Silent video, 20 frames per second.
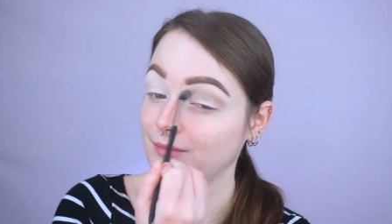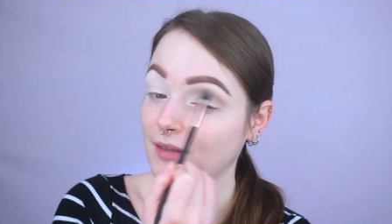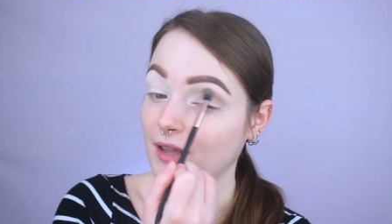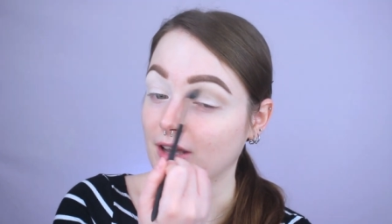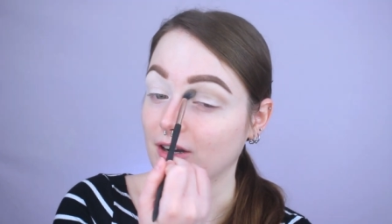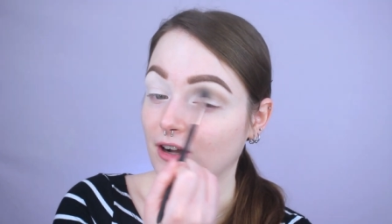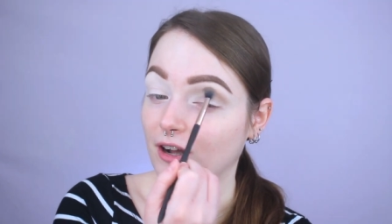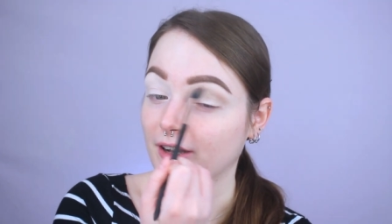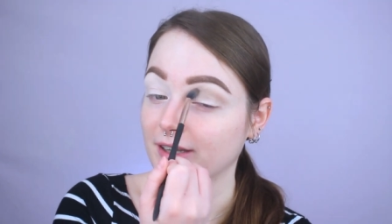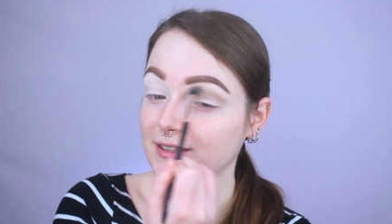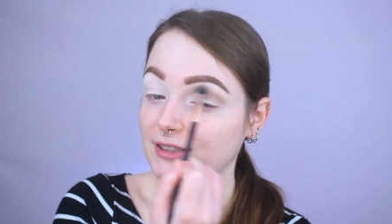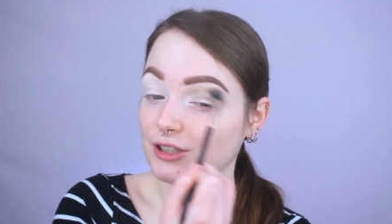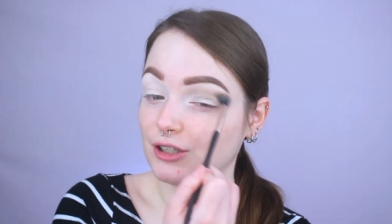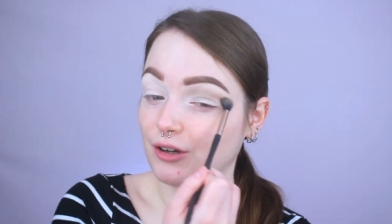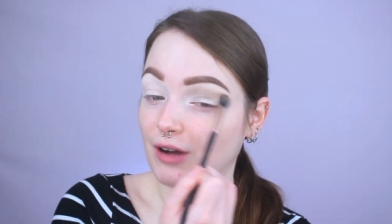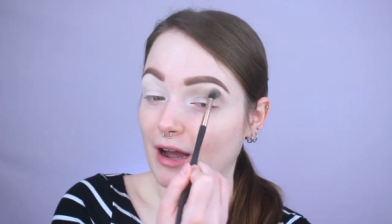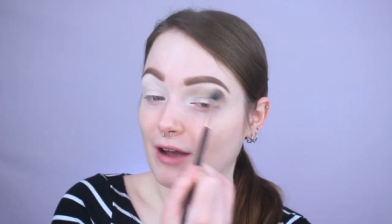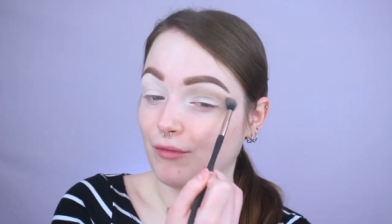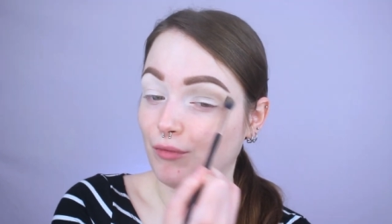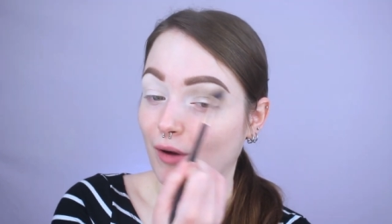And also,
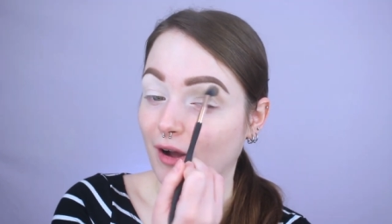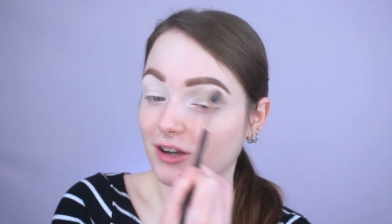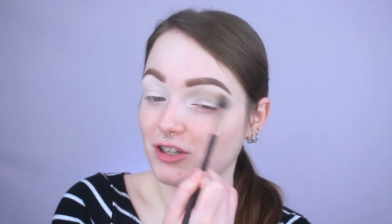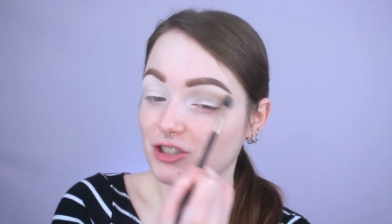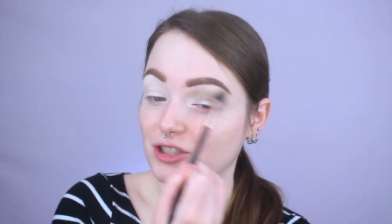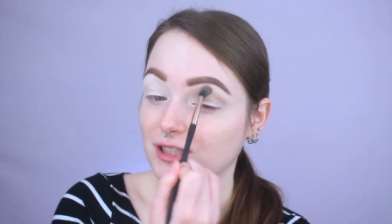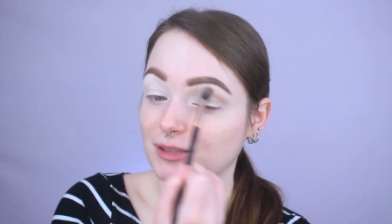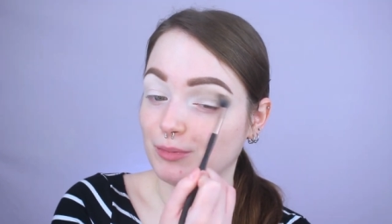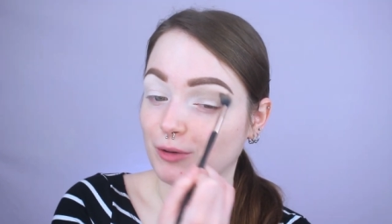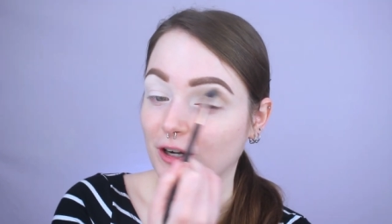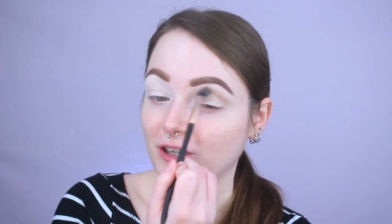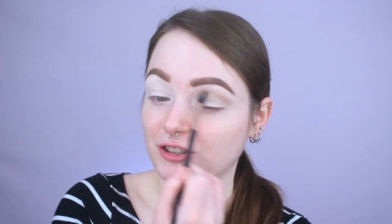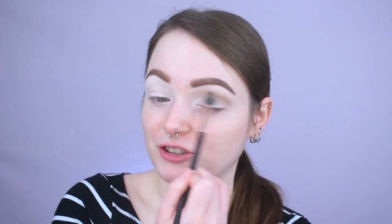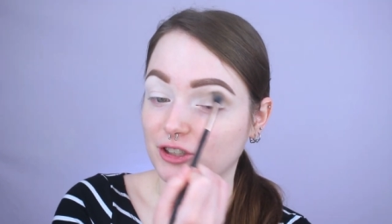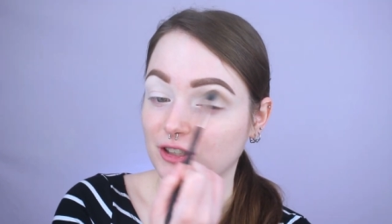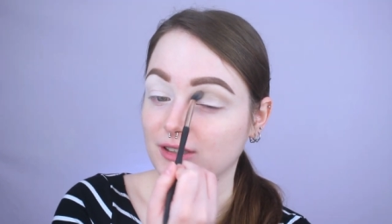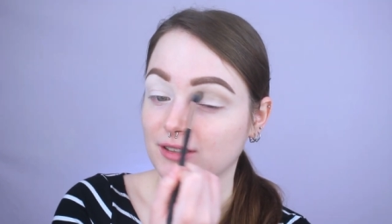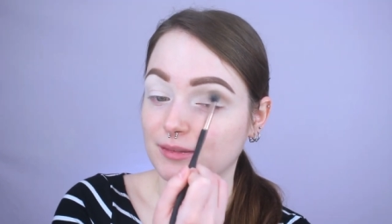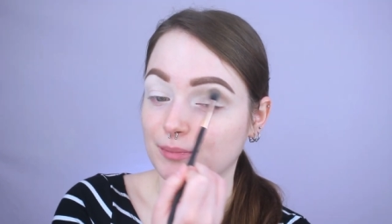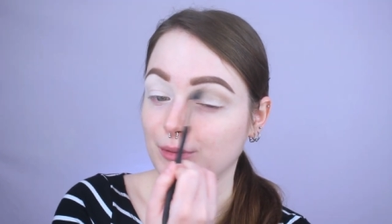I've washed these
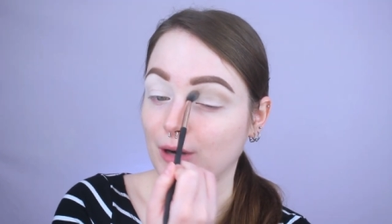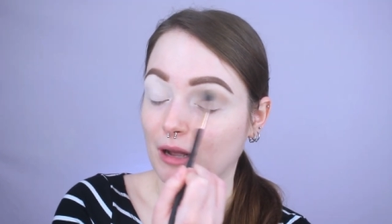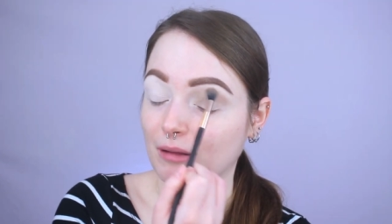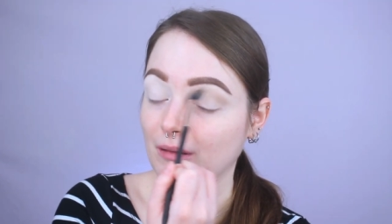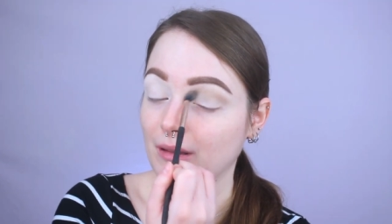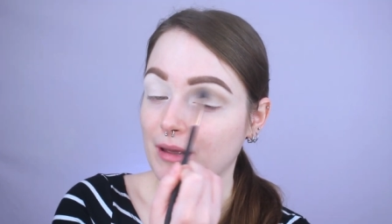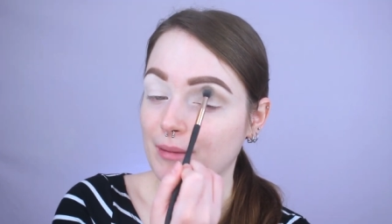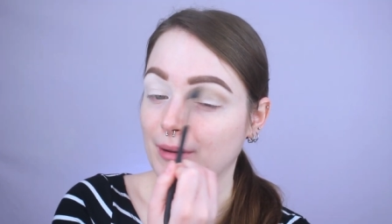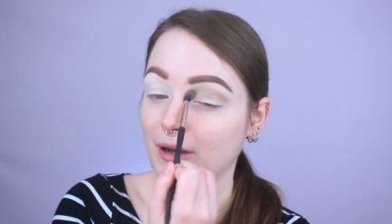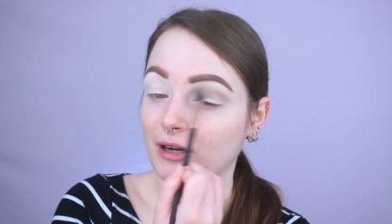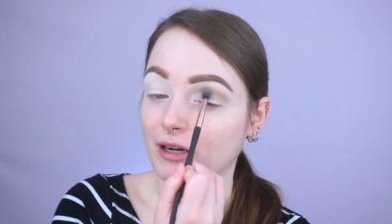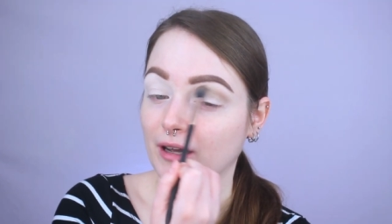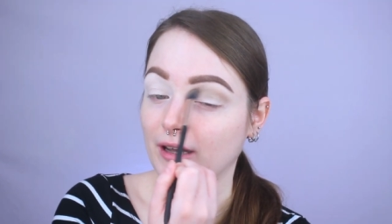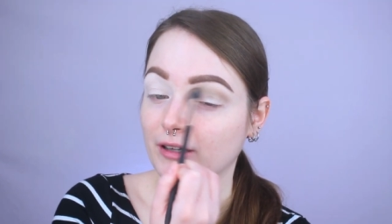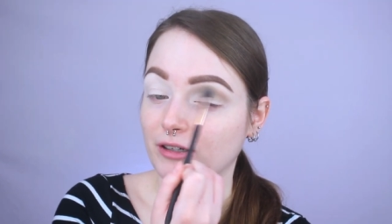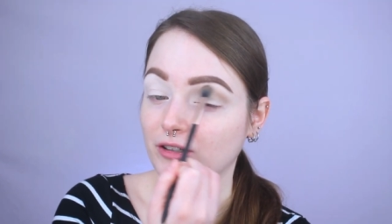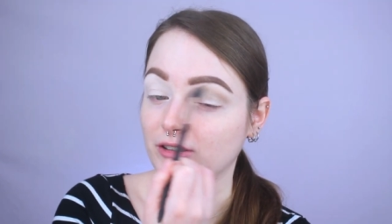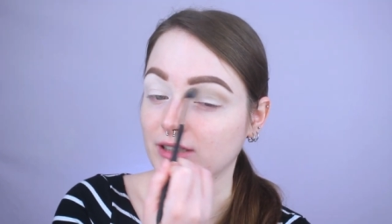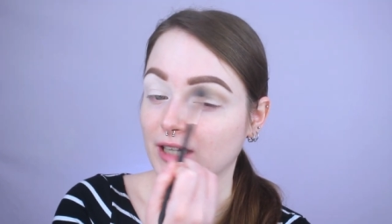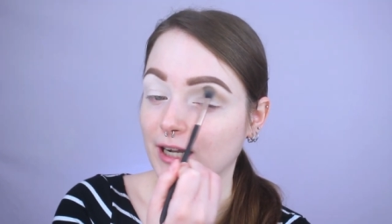brushes probably about a
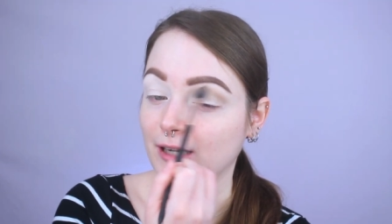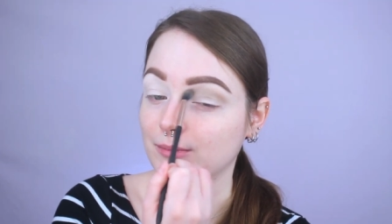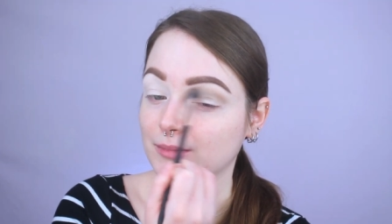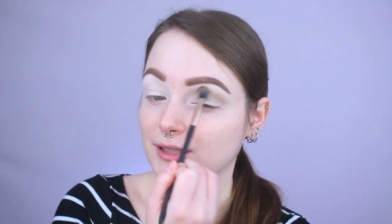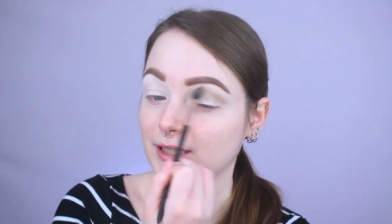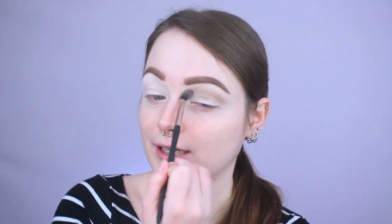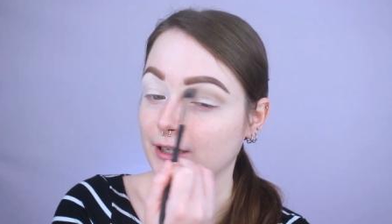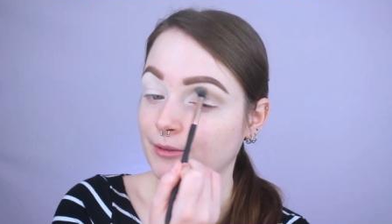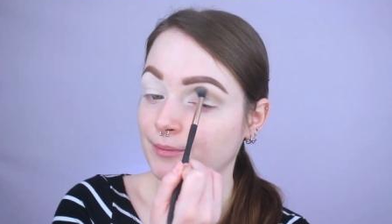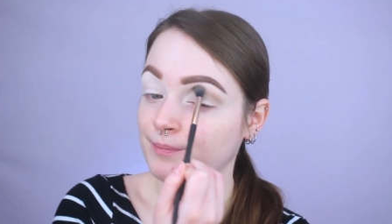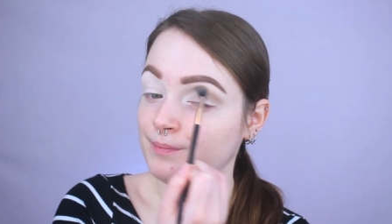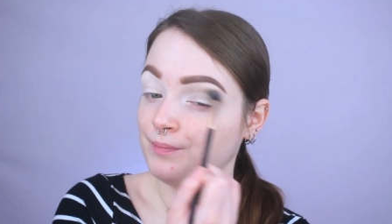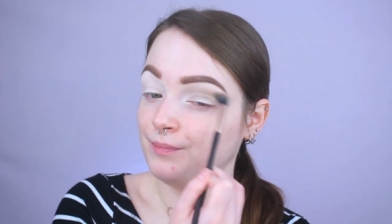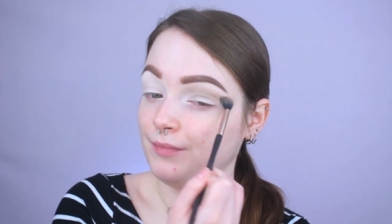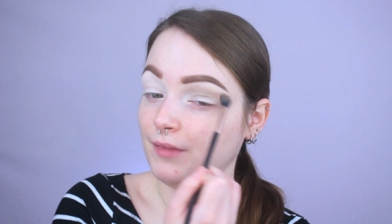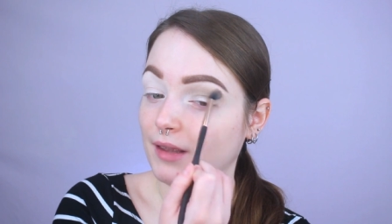hundred times now,